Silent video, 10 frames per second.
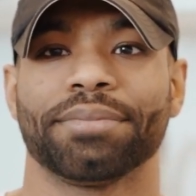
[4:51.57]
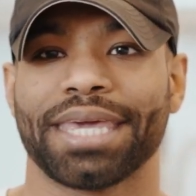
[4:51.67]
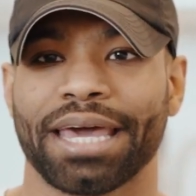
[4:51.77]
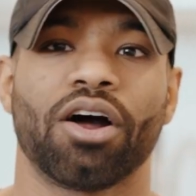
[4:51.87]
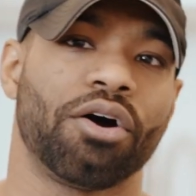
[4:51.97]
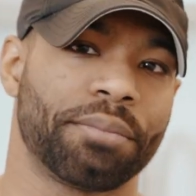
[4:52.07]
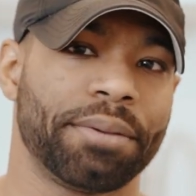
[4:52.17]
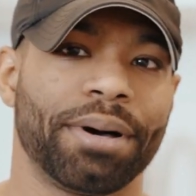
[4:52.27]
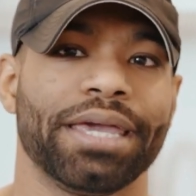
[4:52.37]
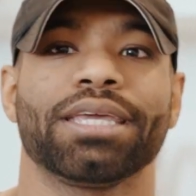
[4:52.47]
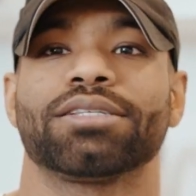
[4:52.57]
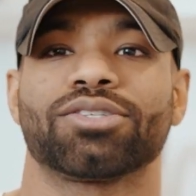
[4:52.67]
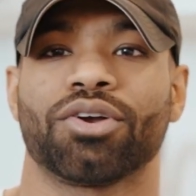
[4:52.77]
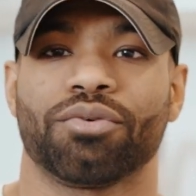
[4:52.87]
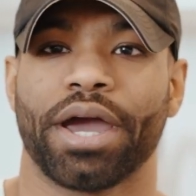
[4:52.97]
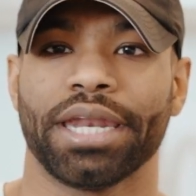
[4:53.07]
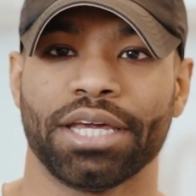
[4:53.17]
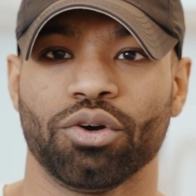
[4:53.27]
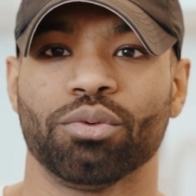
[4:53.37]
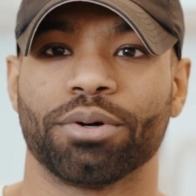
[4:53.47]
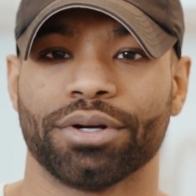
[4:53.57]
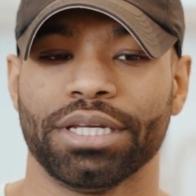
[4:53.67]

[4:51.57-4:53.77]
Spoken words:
get on my bike and start riding Uber